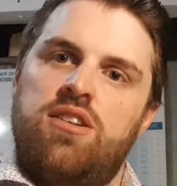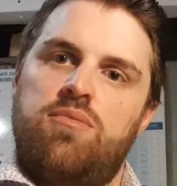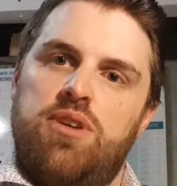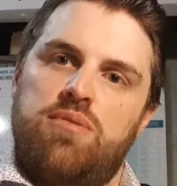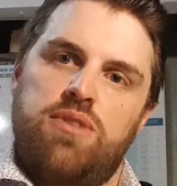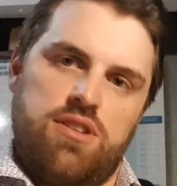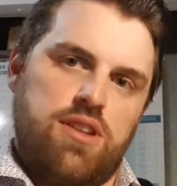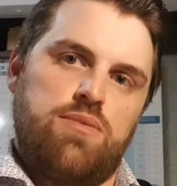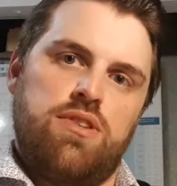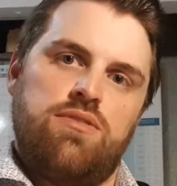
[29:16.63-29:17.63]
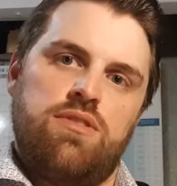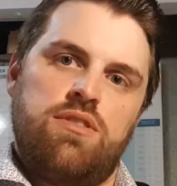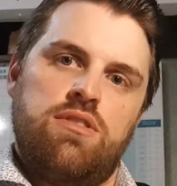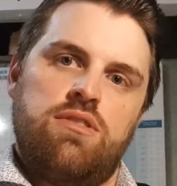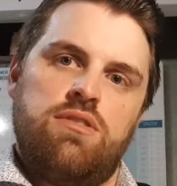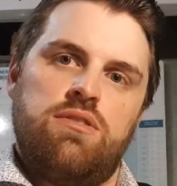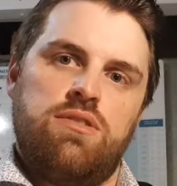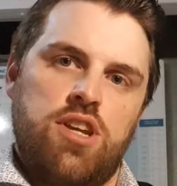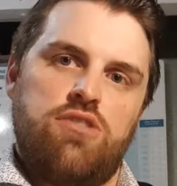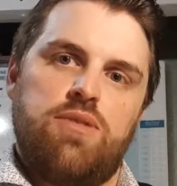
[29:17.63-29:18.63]
about maladaptive
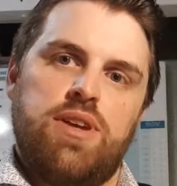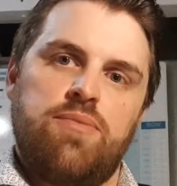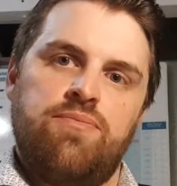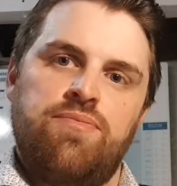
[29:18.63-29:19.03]
daydreaming.